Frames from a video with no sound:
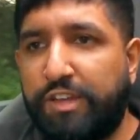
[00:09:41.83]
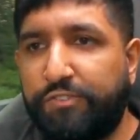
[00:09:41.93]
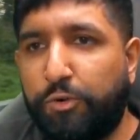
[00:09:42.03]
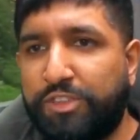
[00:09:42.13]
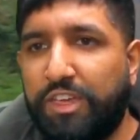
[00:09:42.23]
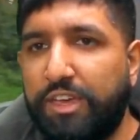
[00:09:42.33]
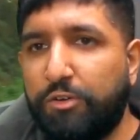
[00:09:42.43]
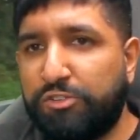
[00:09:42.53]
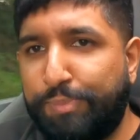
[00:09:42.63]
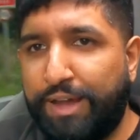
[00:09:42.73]
at 430
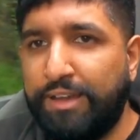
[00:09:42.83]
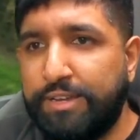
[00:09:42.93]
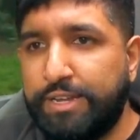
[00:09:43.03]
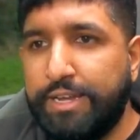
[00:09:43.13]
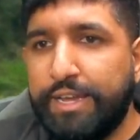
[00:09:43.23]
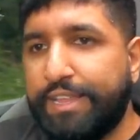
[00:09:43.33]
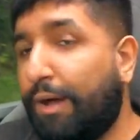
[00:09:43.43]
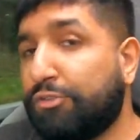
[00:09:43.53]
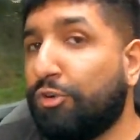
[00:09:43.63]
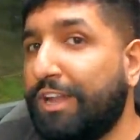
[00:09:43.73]
horsepower, that
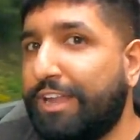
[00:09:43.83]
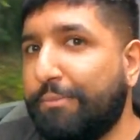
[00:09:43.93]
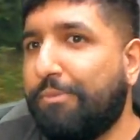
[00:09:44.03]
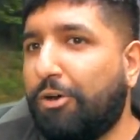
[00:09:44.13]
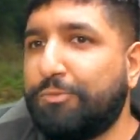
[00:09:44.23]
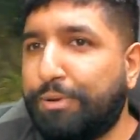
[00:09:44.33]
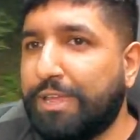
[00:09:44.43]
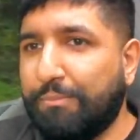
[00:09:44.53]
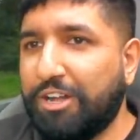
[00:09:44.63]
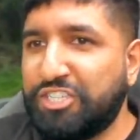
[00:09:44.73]
was all in limp mode
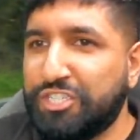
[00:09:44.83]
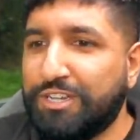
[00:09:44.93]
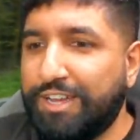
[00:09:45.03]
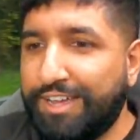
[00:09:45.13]
pretty much.